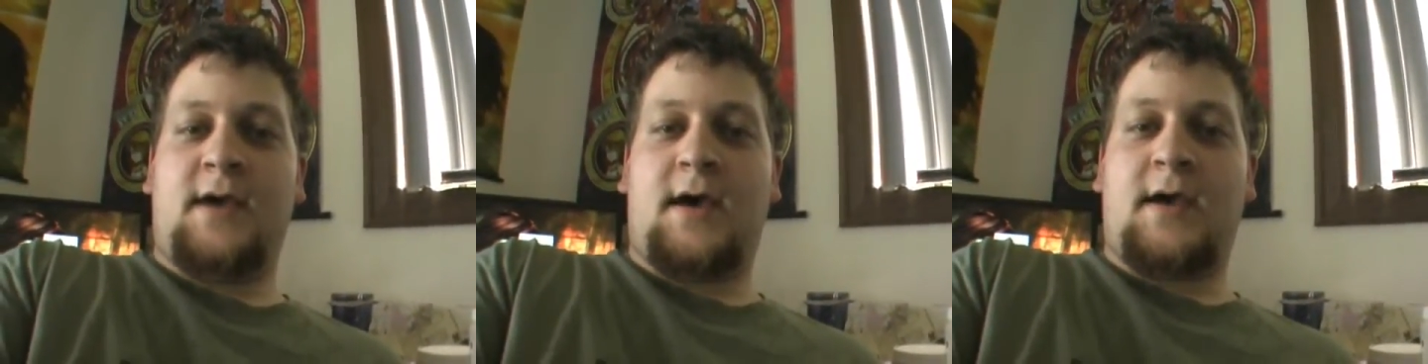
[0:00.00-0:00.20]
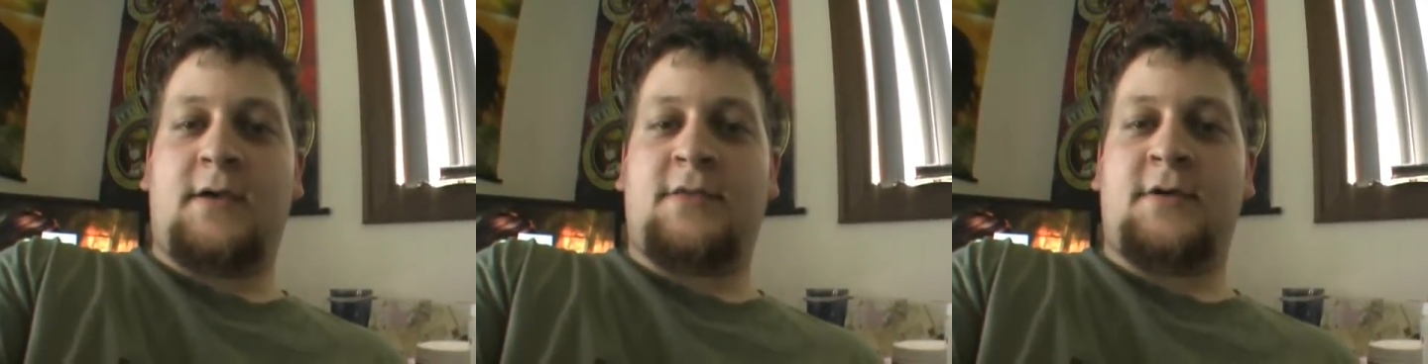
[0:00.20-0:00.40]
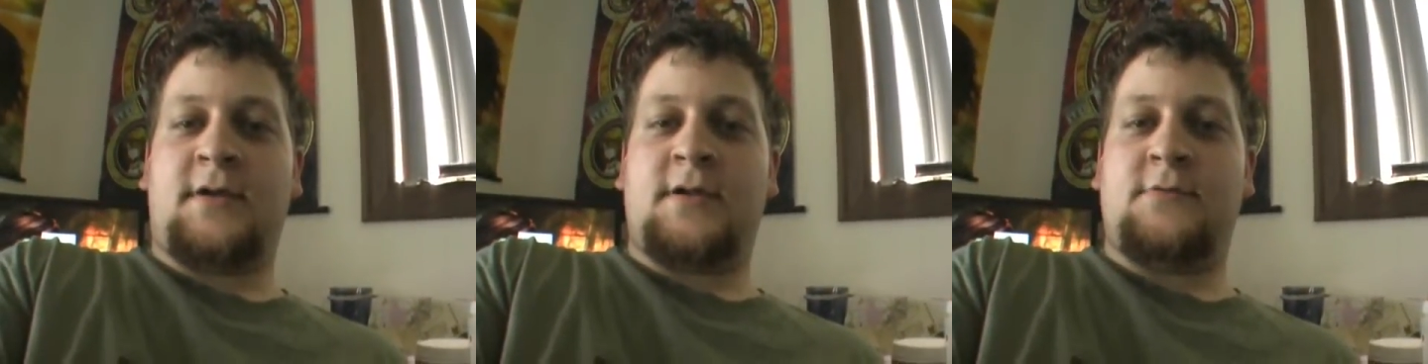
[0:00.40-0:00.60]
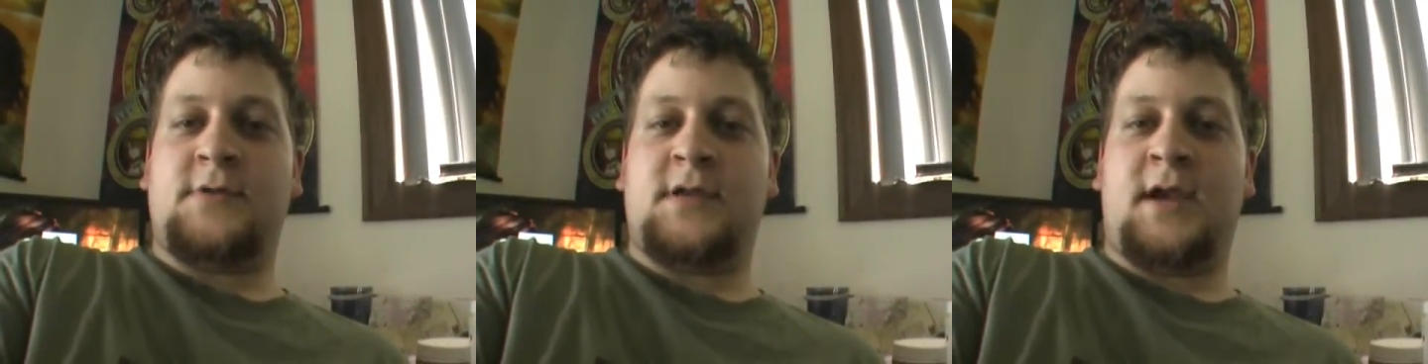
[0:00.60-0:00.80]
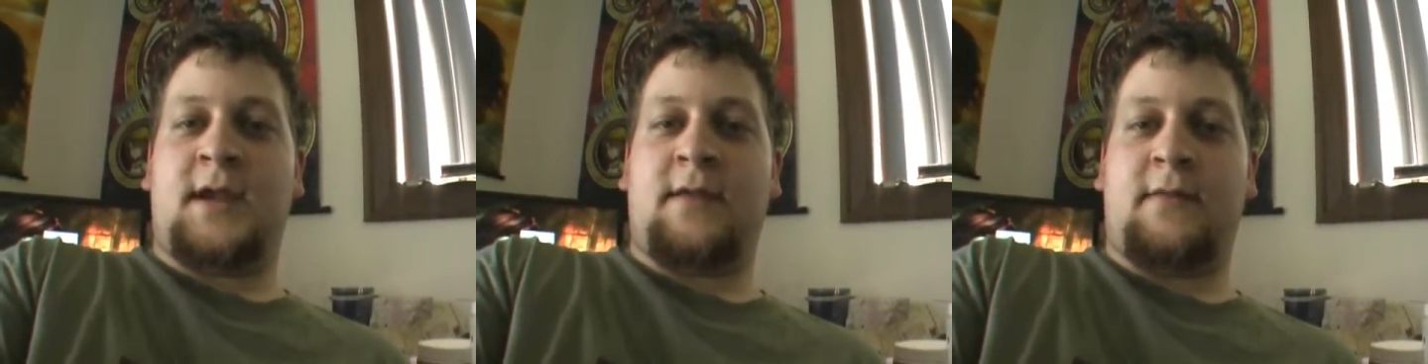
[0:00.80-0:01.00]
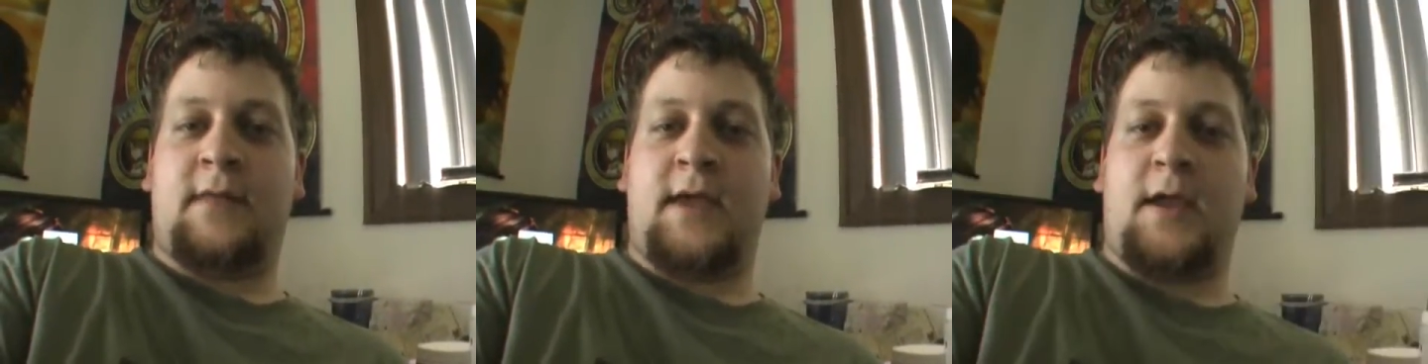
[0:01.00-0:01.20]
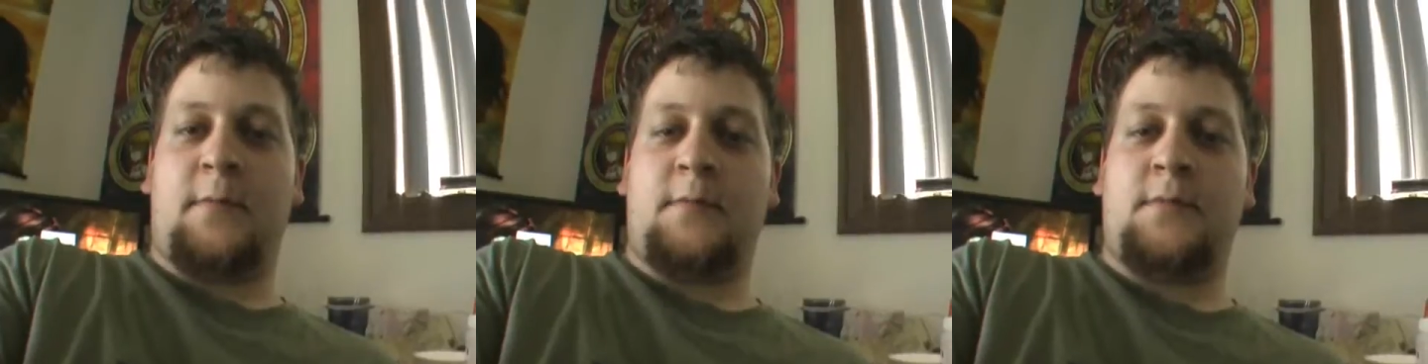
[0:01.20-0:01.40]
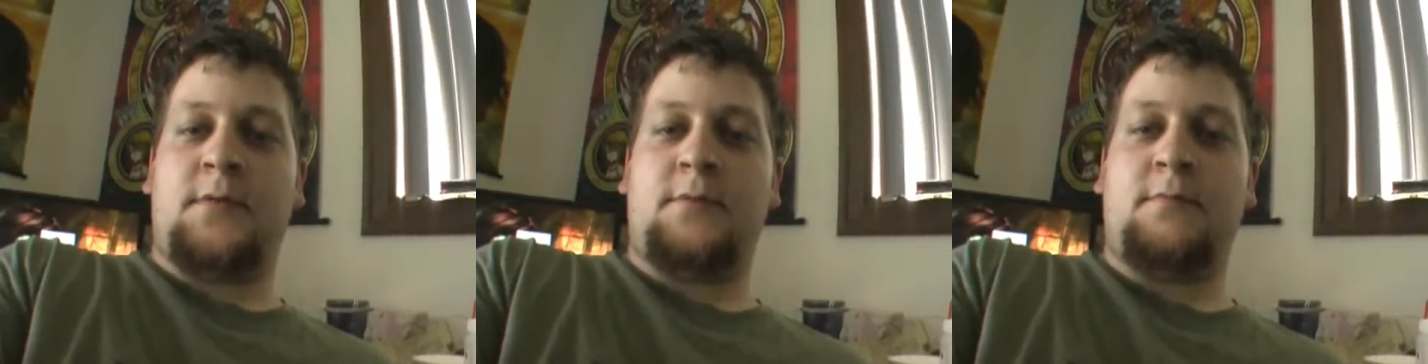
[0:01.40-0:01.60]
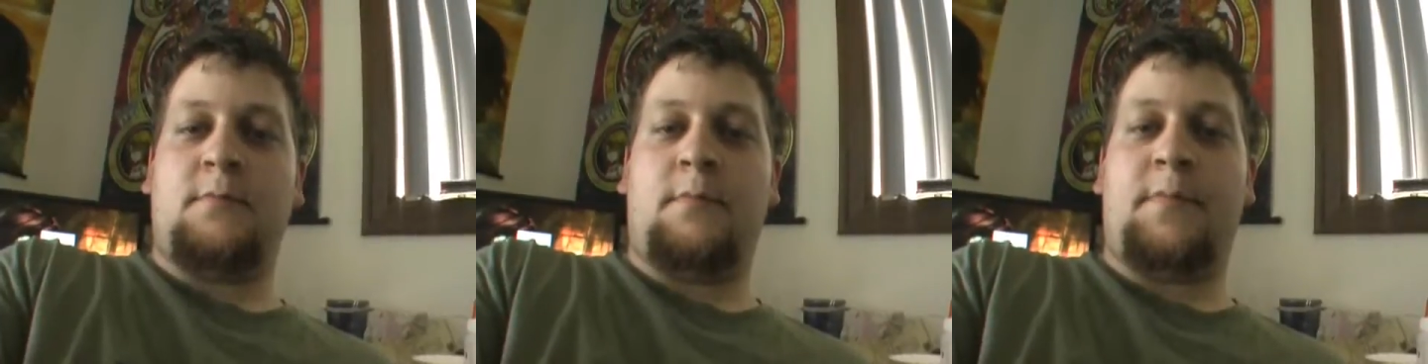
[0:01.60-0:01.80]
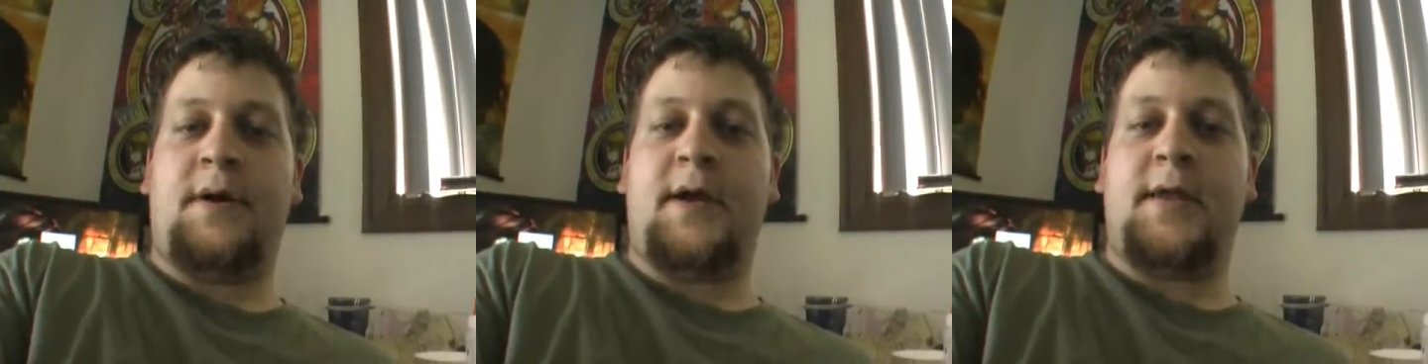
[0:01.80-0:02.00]
I thought it was kind of lame,
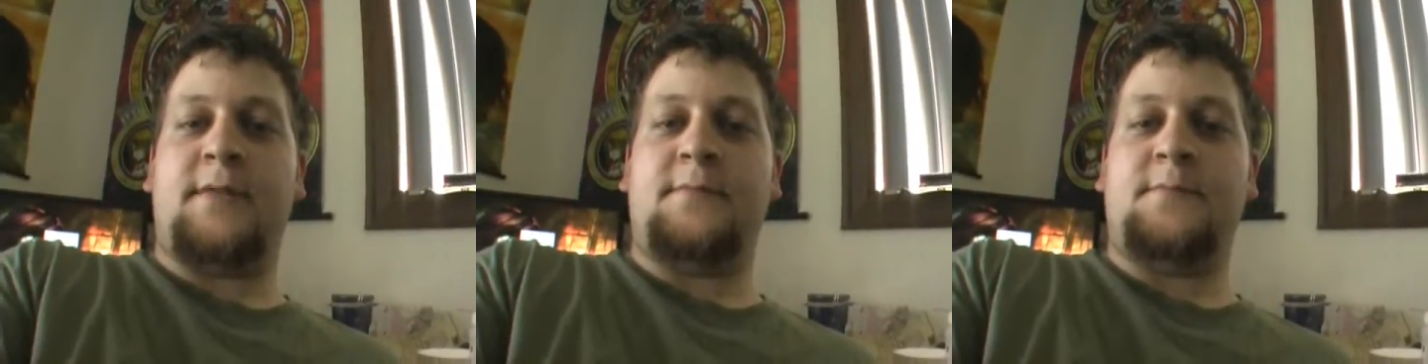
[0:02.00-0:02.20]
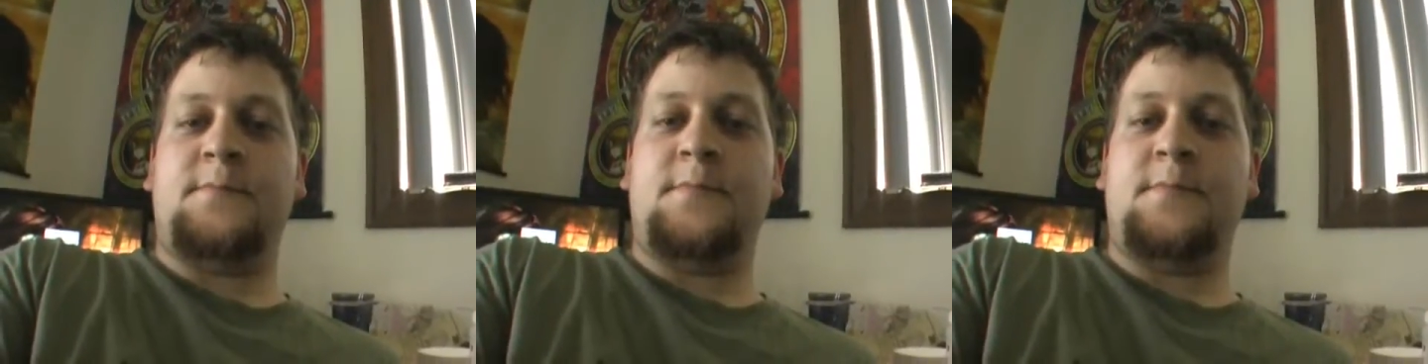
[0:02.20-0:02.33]
but